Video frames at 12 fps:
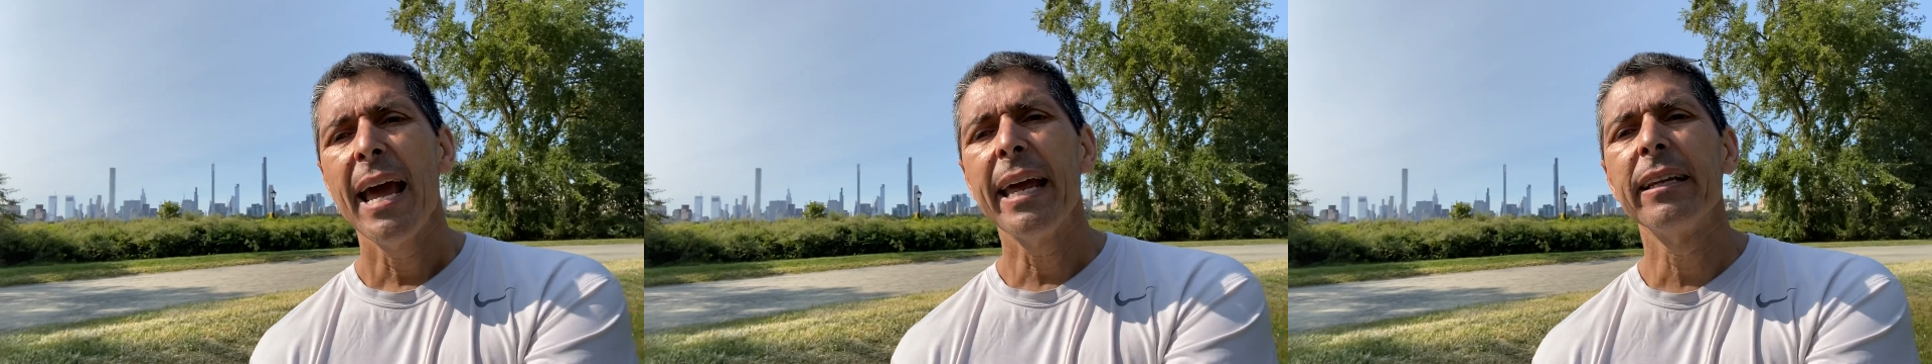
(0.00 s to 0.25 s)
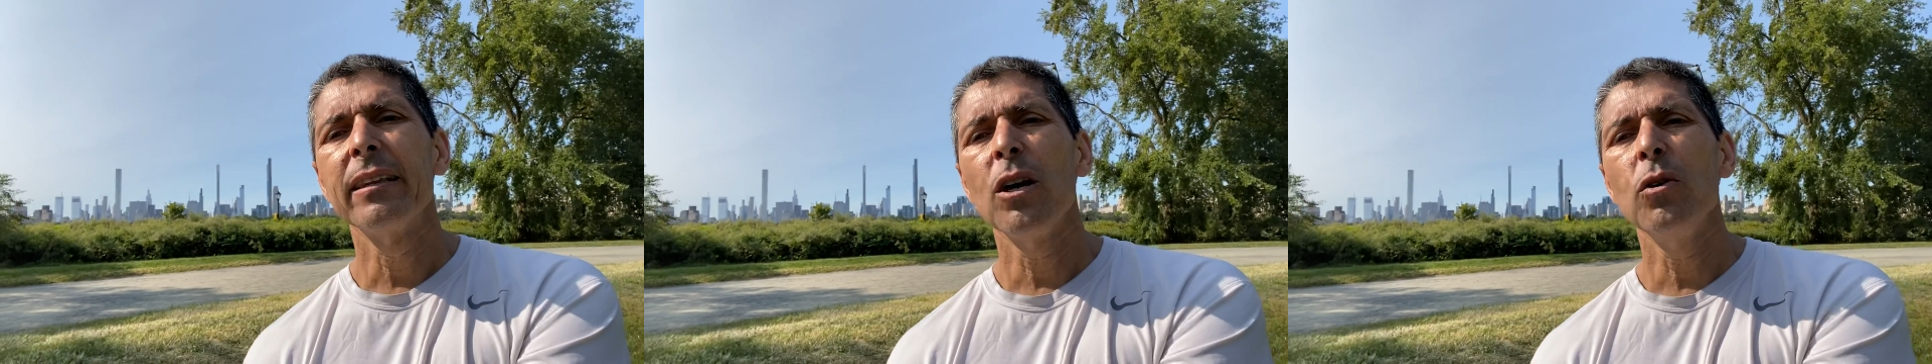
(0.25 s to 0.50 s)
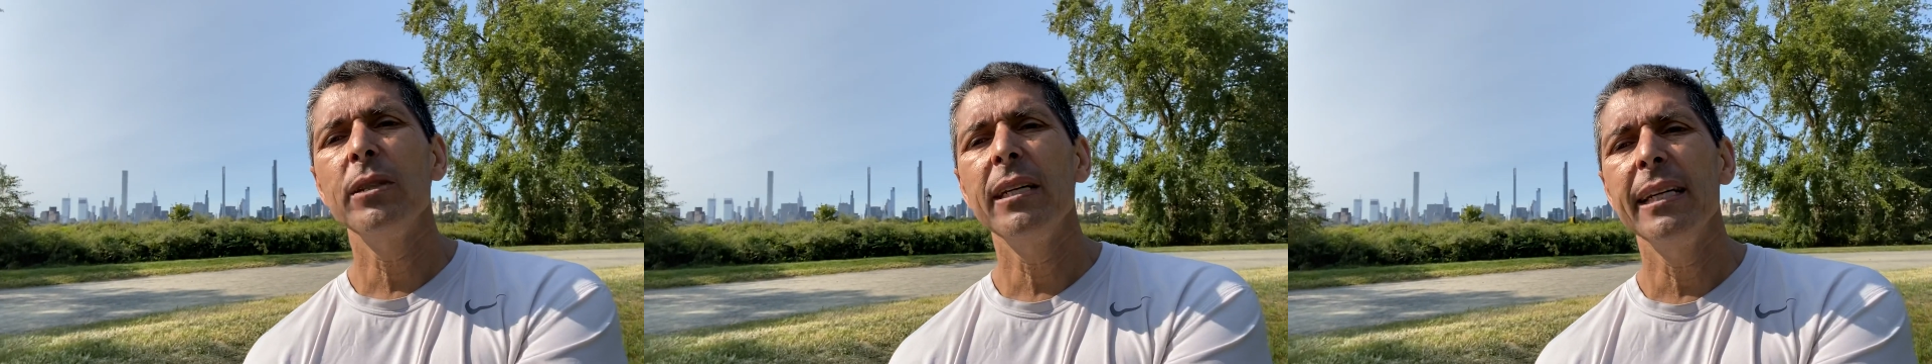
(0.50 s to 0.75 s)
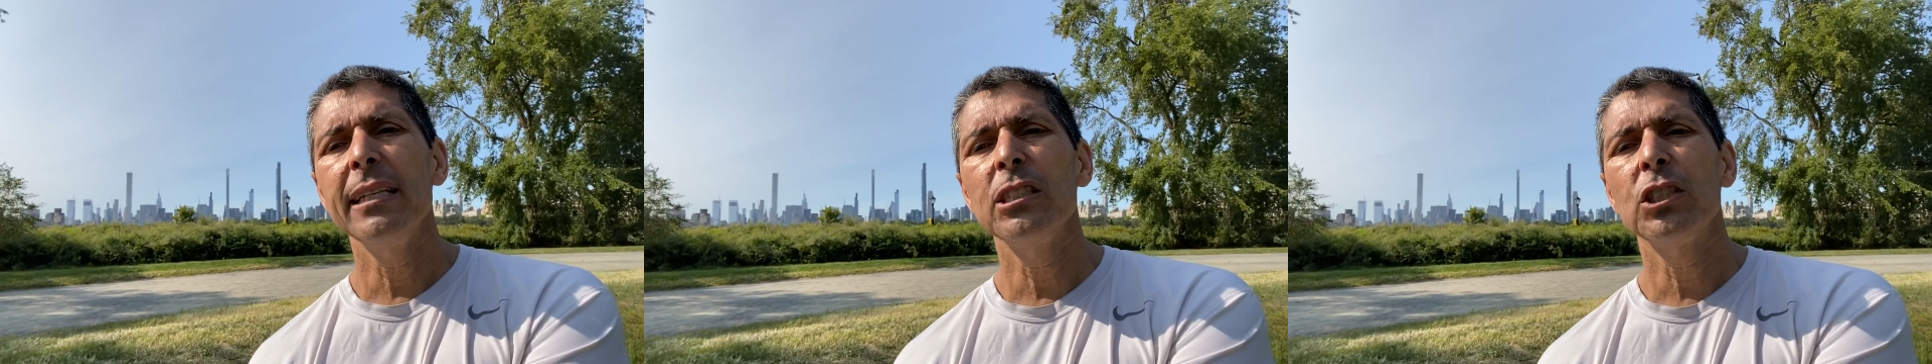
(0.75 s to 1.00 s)
and load
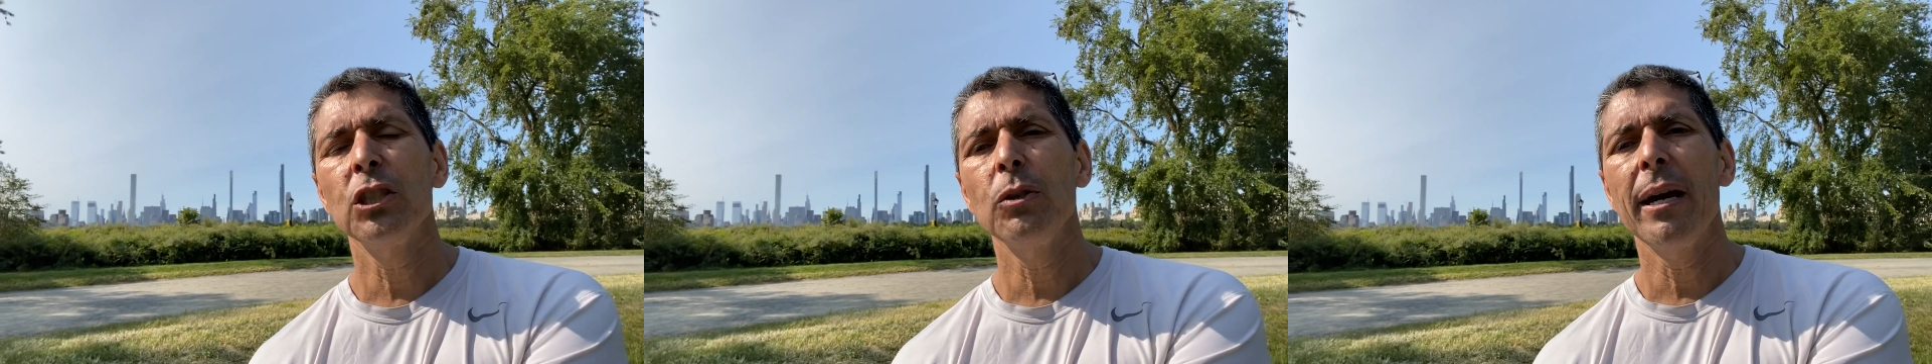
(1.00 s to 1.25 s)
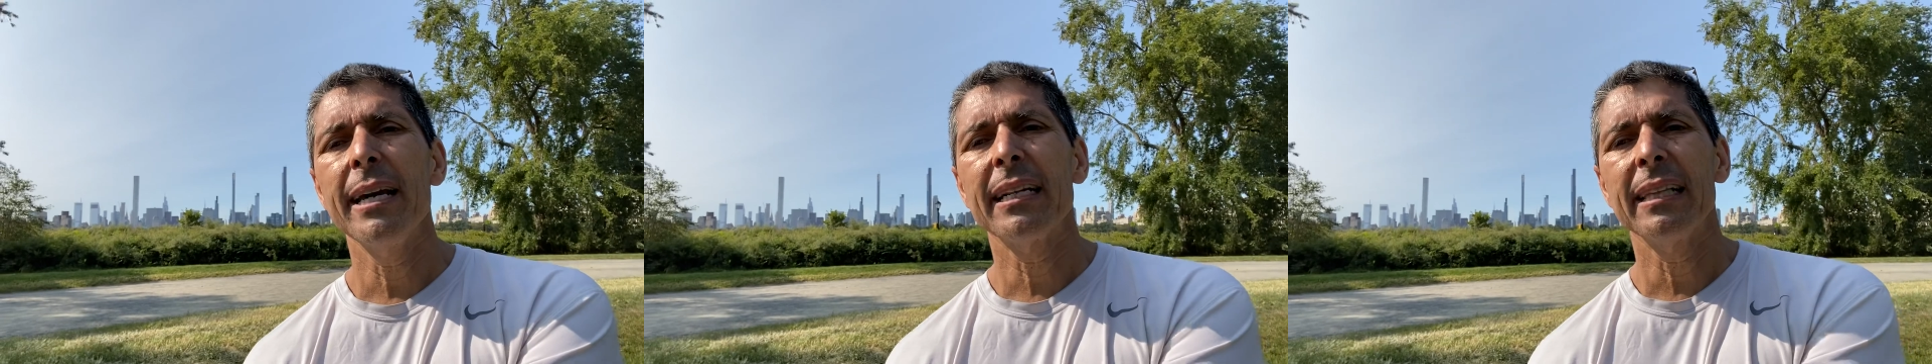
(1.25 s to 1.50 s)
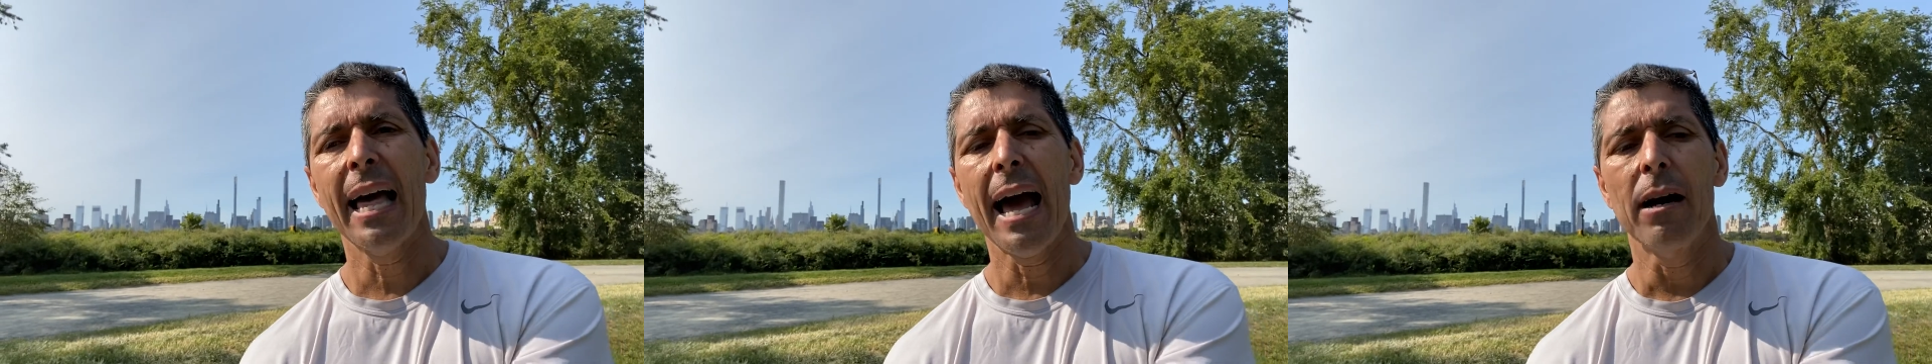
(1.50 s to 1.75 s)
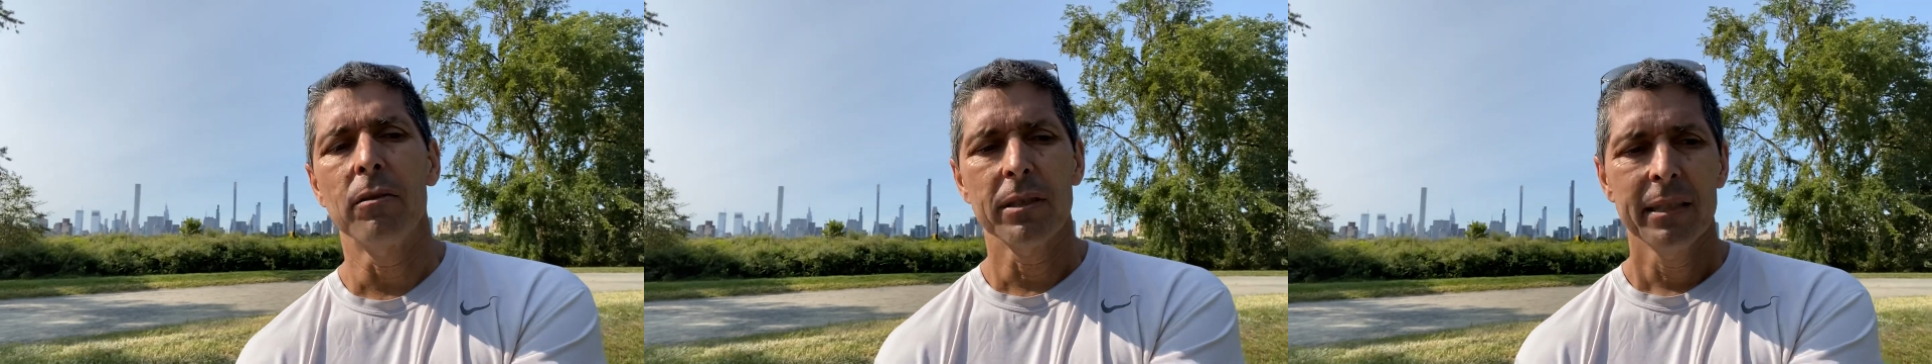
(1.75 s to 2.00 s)
it into a
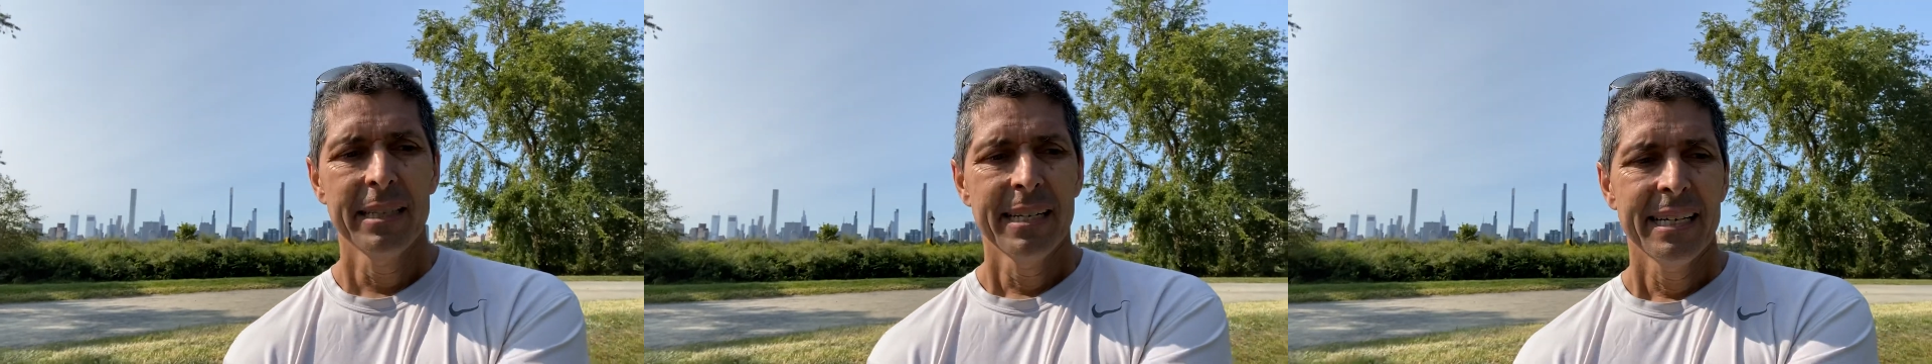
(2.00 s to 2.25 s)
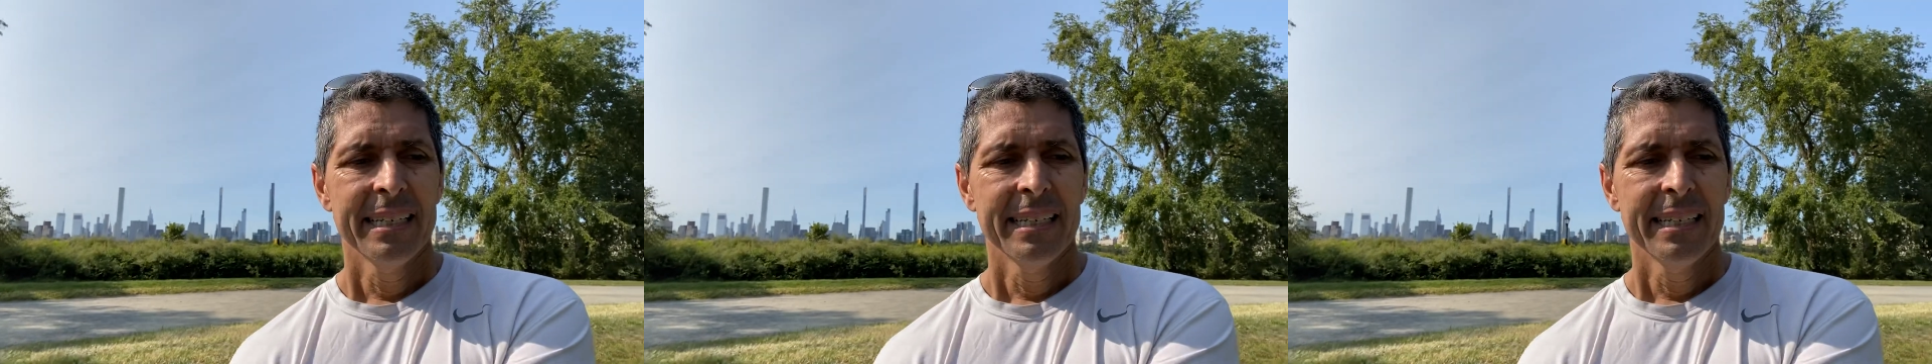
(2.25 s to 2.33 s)
cloud.